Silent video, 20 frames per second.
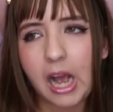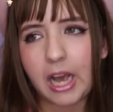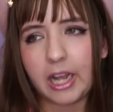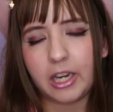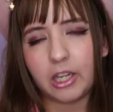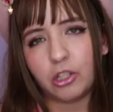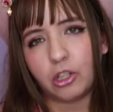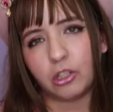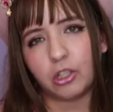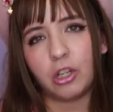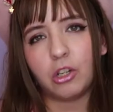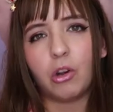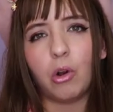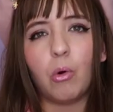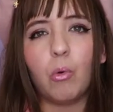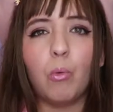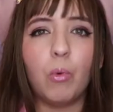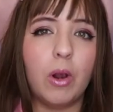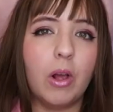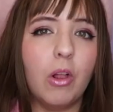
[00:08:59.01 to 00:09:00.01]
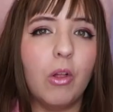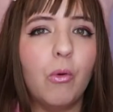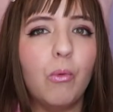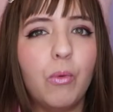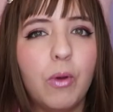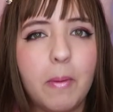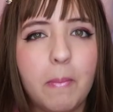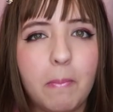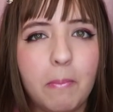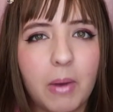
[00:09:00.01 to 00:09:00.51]
and it doesn't go well
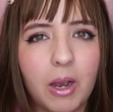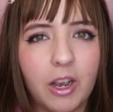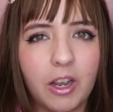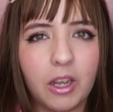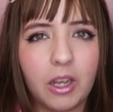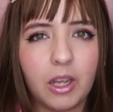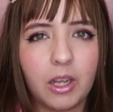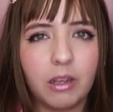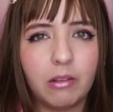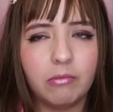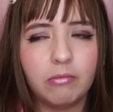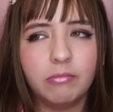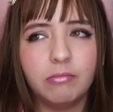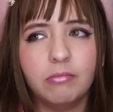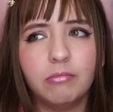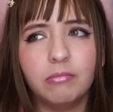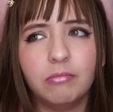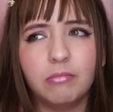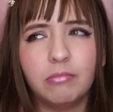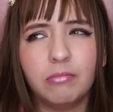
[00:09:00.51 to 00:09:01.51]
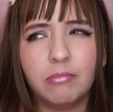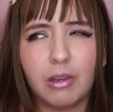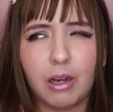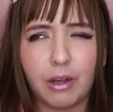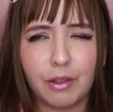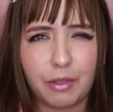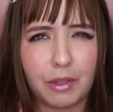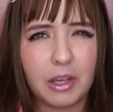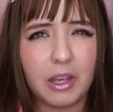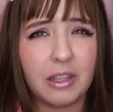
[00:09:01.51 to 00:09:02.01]
with my
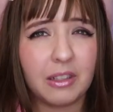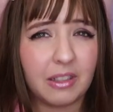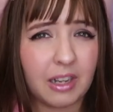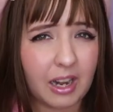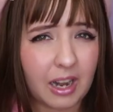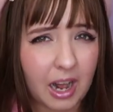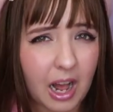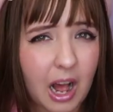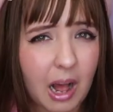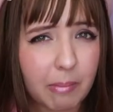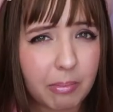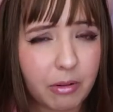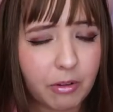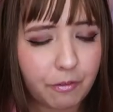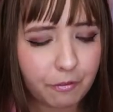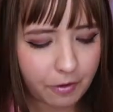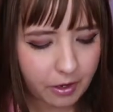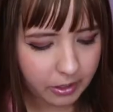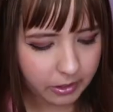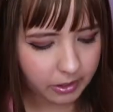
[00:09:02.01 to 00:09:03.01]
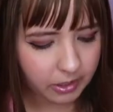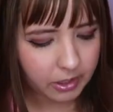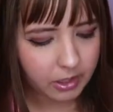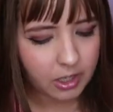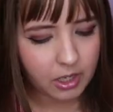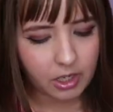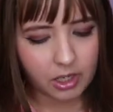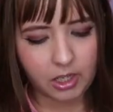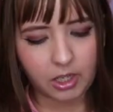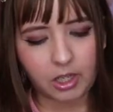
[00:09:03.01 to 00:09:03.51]
I think it's an apple figure
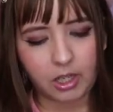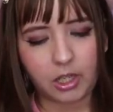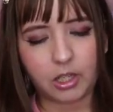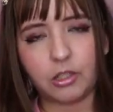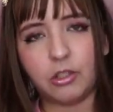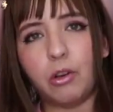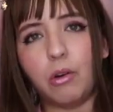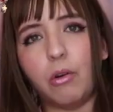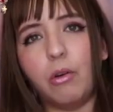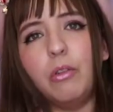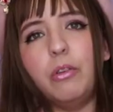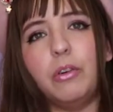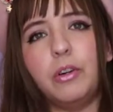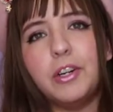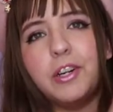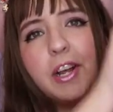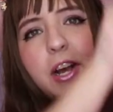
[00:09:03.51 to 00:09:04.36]
it's no other